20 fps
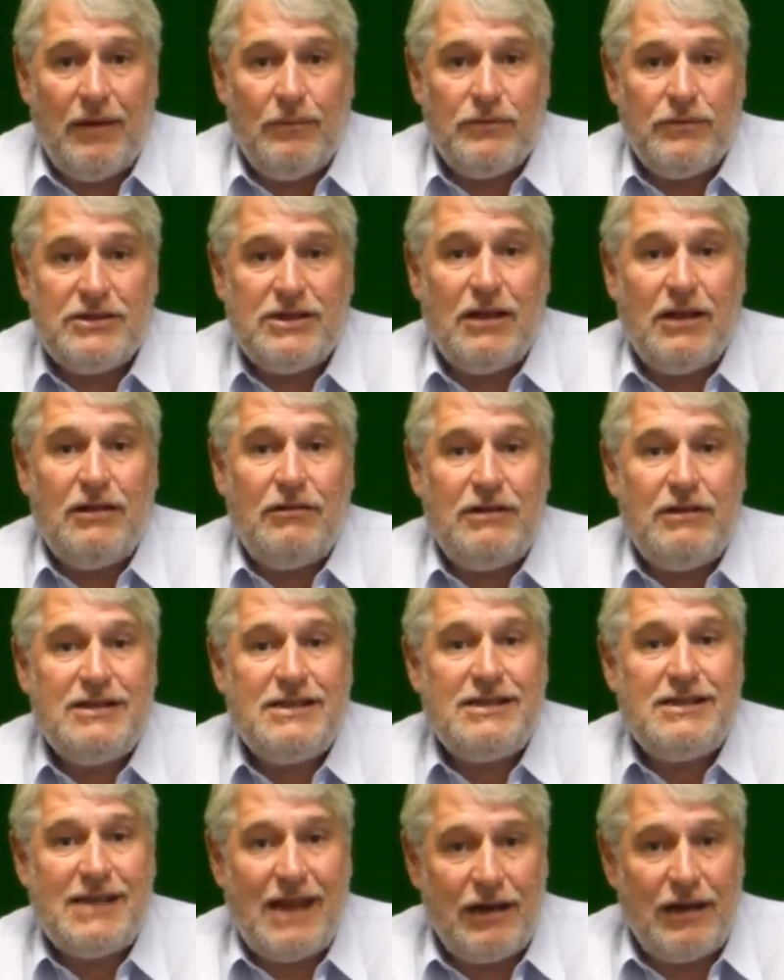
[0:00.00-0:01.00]
So there is
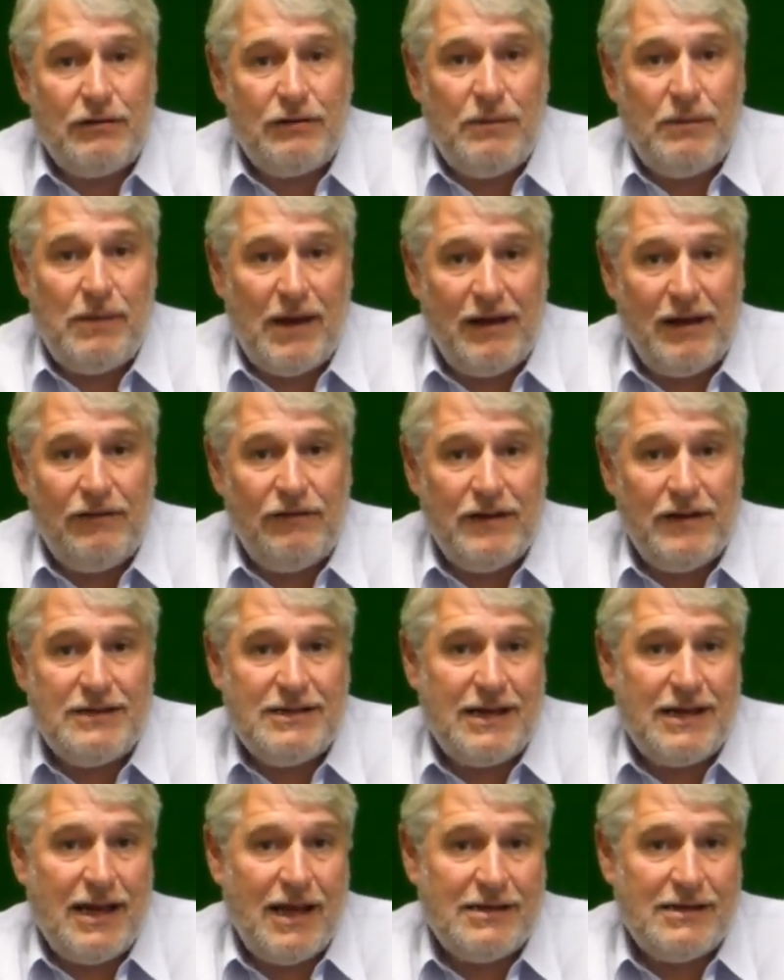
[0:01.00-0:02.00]
a secondary benefit
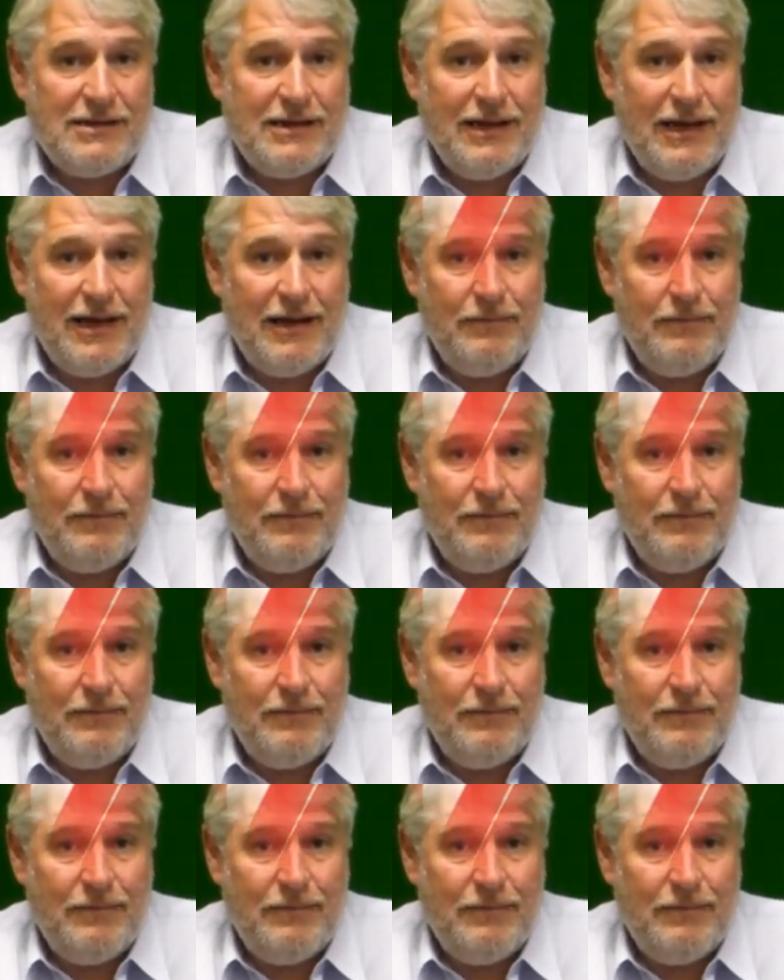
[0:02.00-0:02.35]
to Cast Clear.